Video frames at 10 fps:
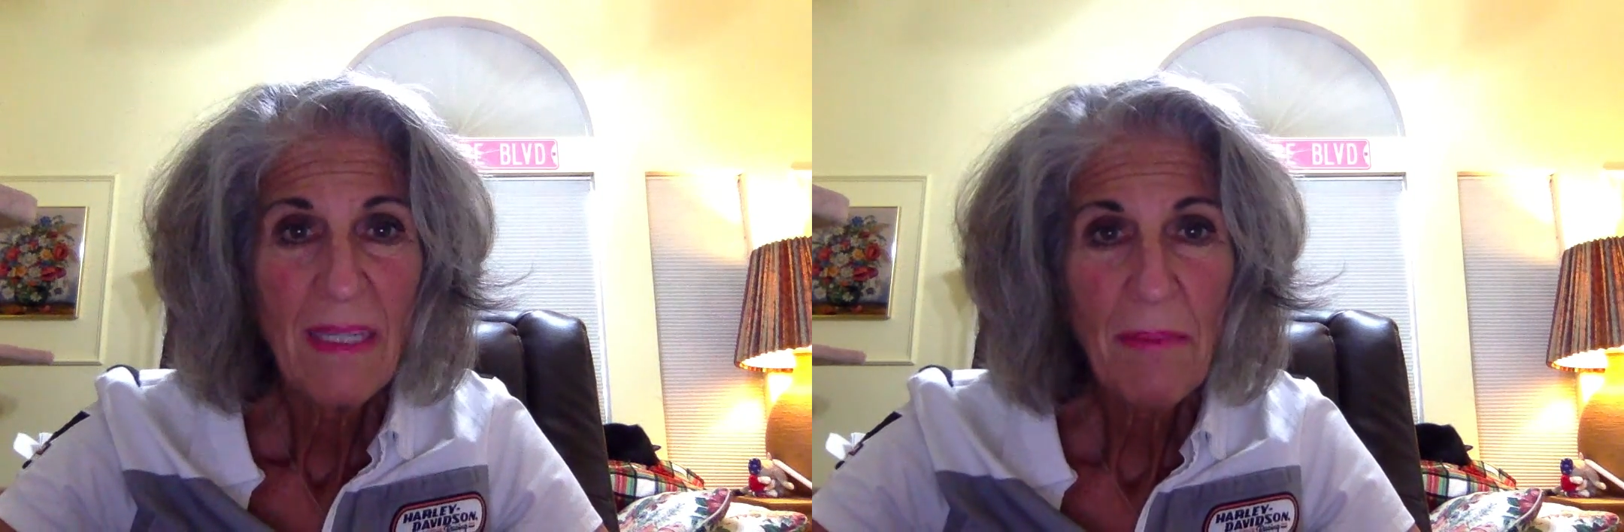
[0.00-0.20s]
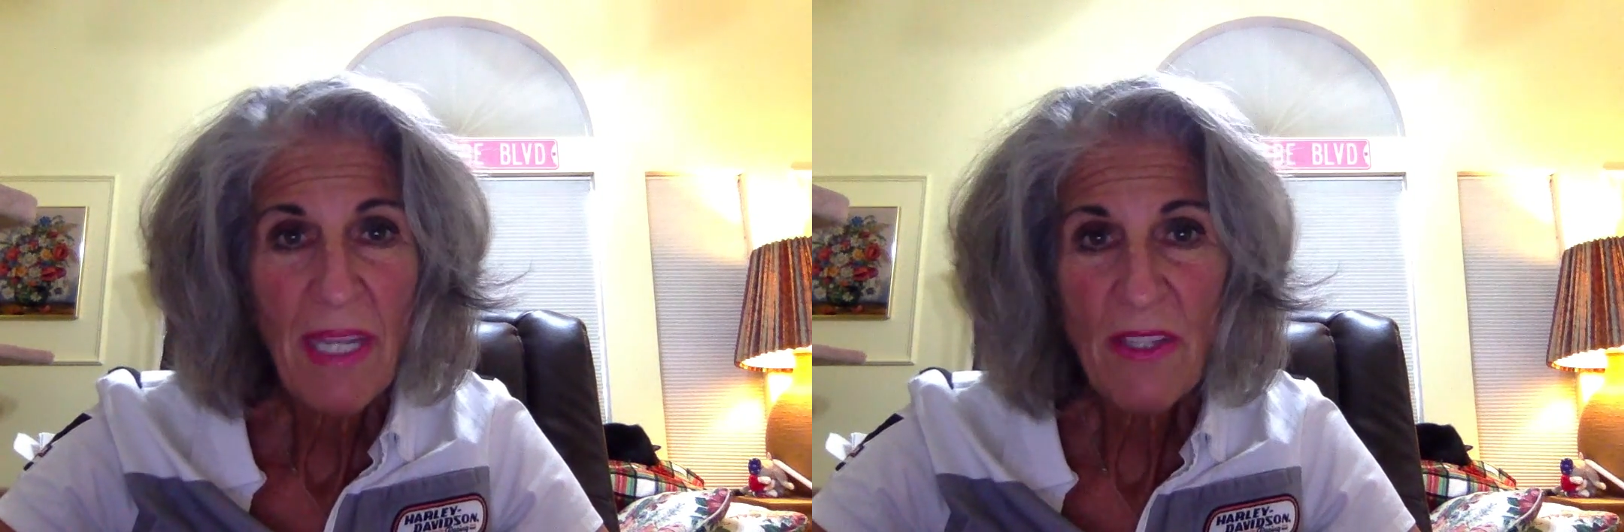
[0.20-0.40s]

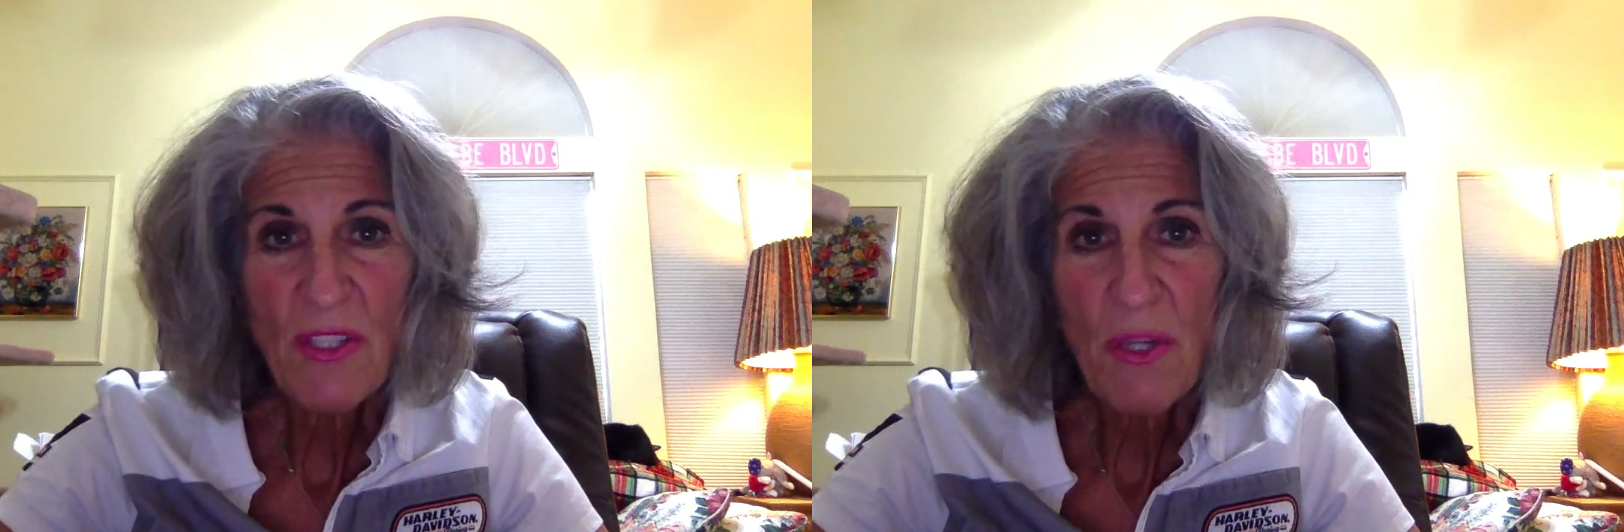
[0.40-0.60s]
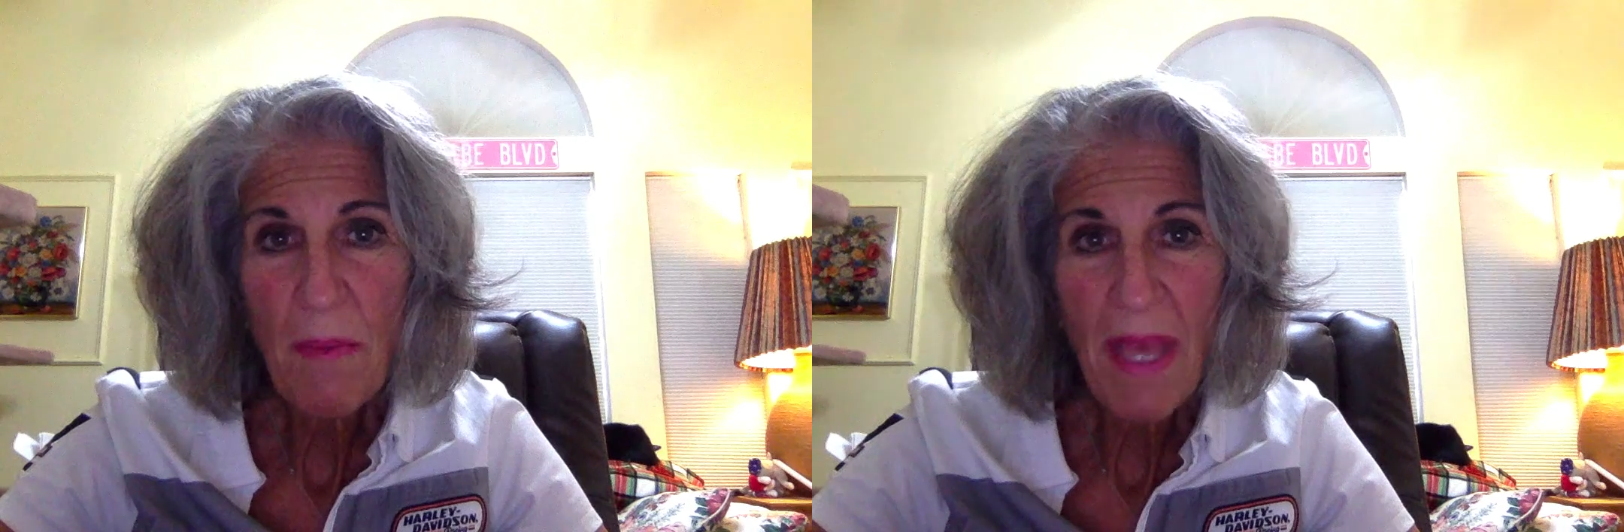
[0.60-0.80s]
because
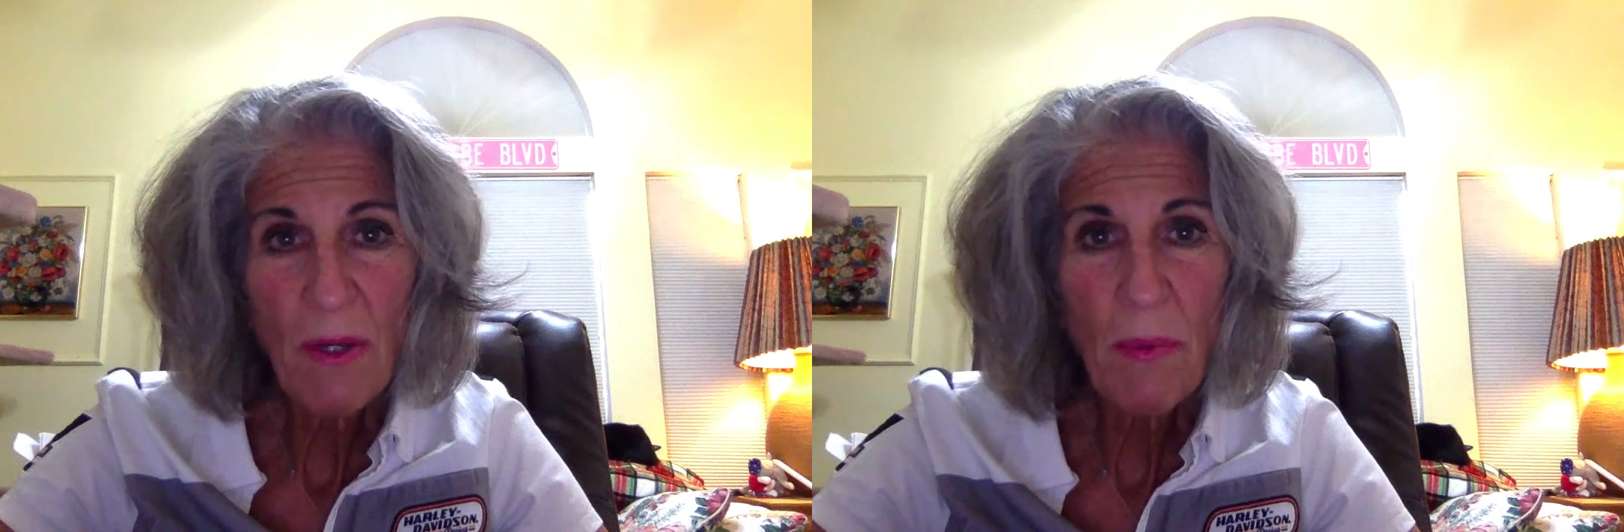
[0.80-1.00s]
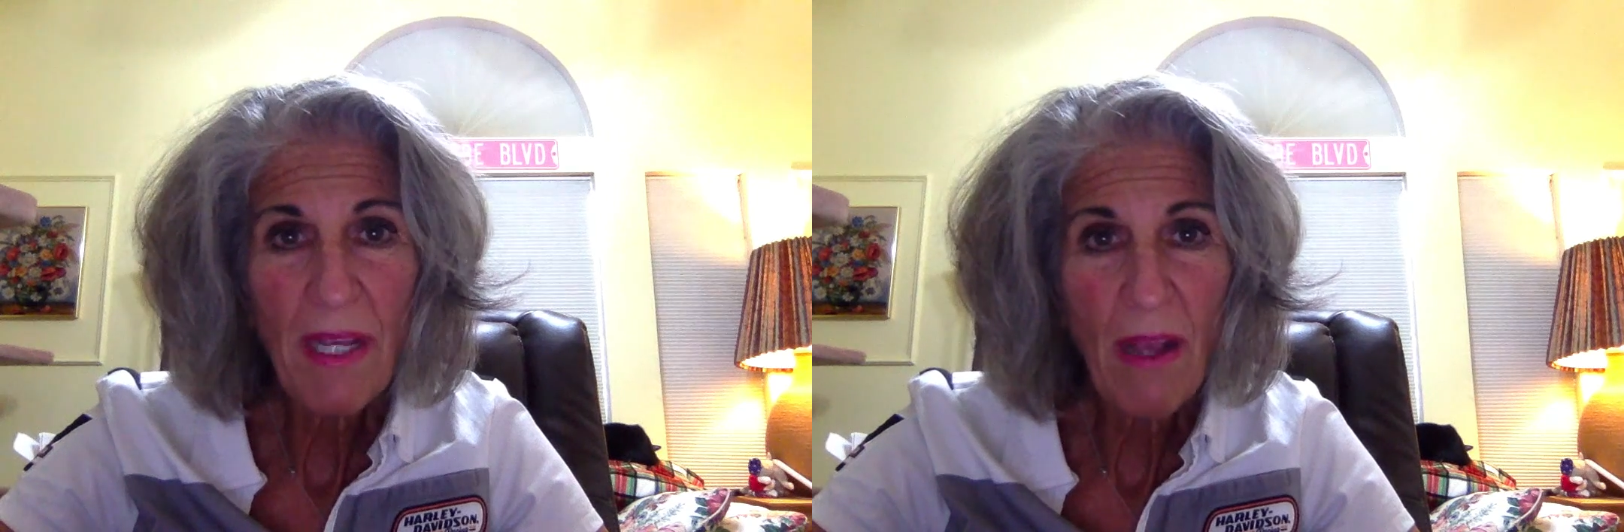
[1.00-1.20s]
no
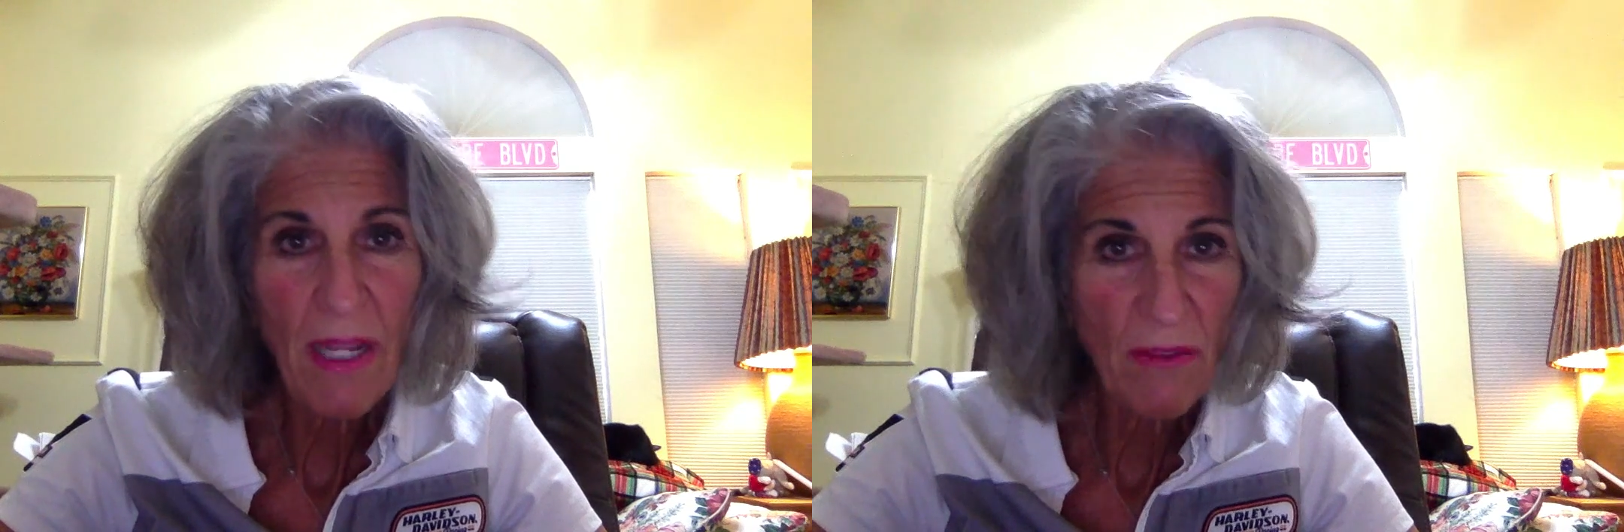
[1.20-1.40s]
matter what kind